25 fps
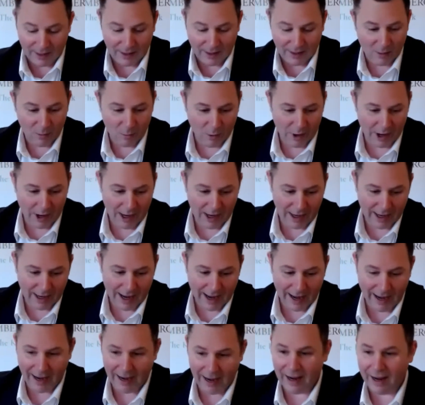We
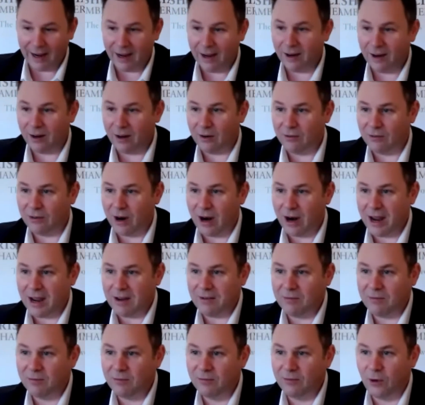are
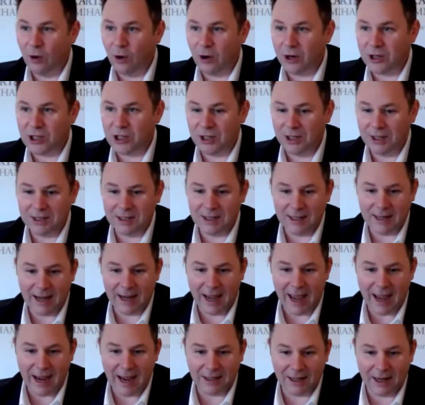very fortunate
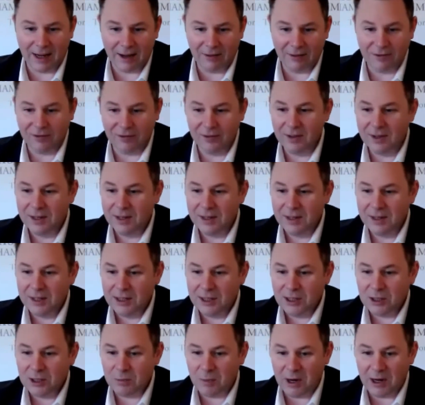today to have
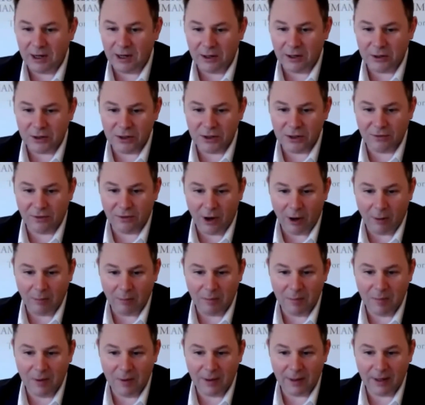speakers
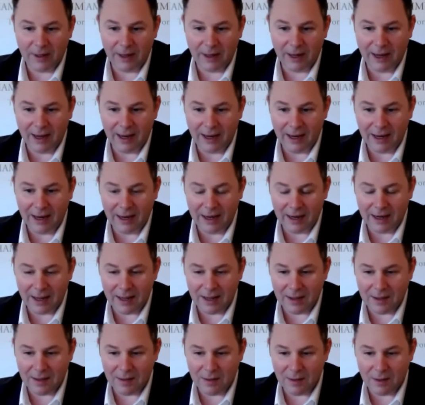from the
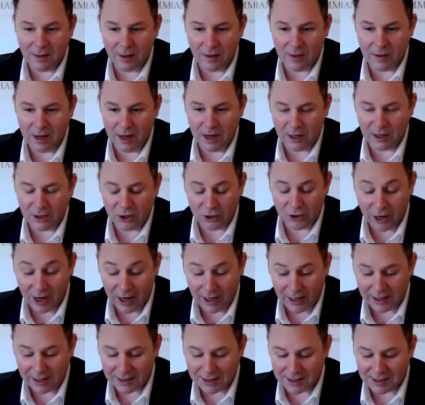
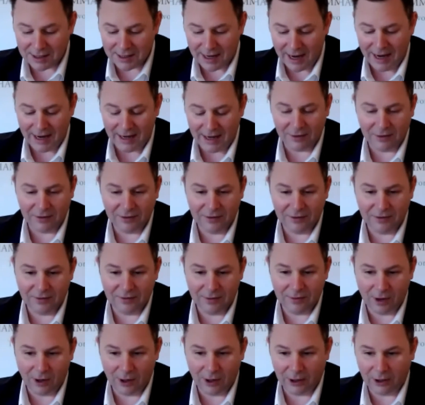Australian side of
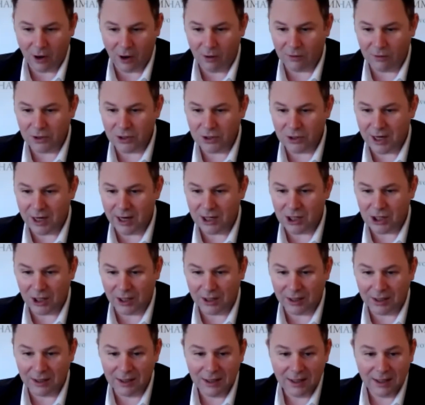our
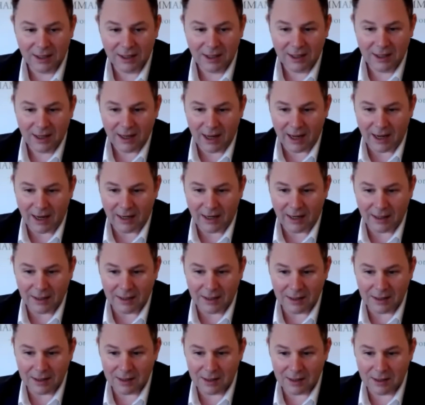conversation
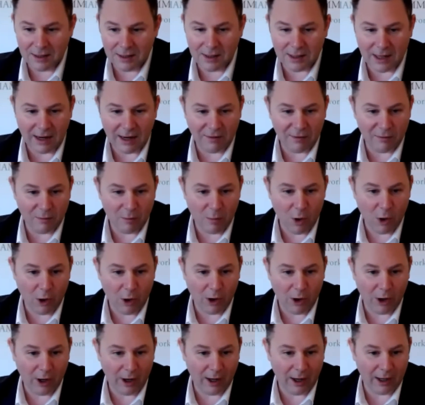in Stephen
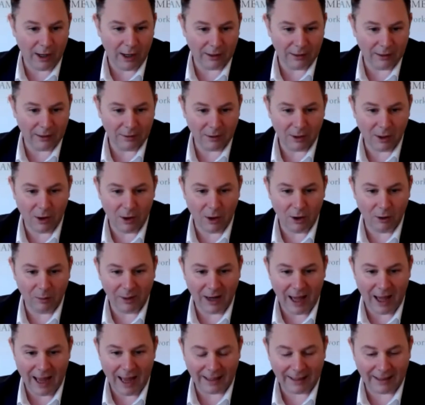Moore and Col
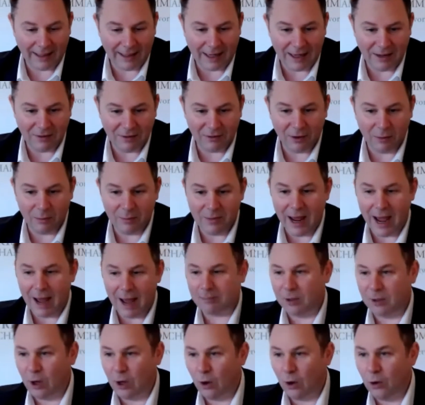Blackley from
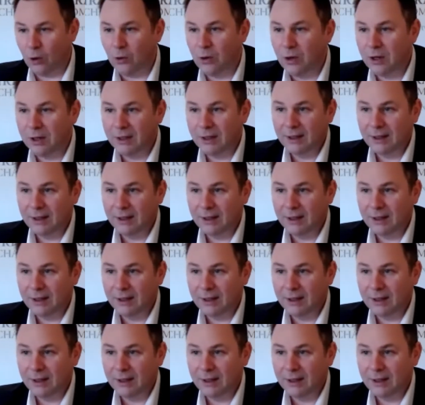NAPCO,